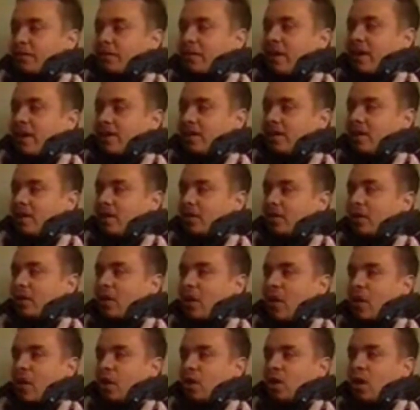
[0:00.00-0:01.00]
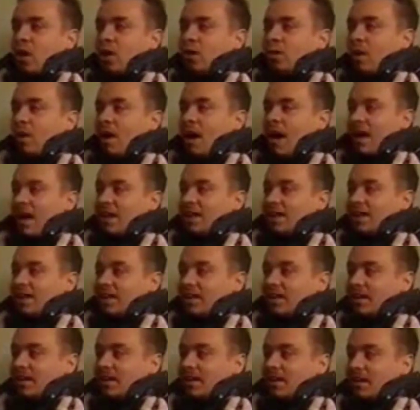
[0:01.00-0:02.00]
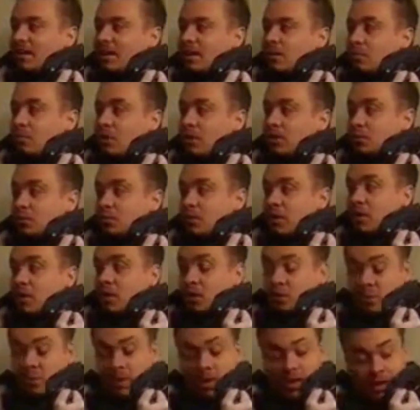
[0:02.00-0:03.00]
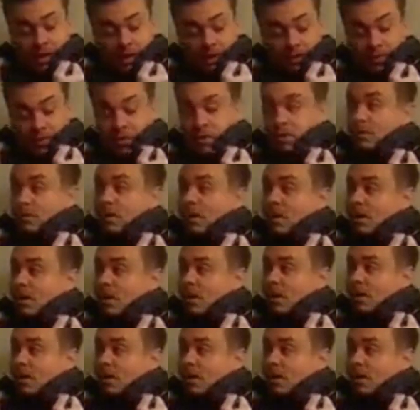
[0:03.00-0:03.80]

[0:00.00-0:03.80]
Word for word: For the record, no, I didn't. But that's where you'll be at if you don't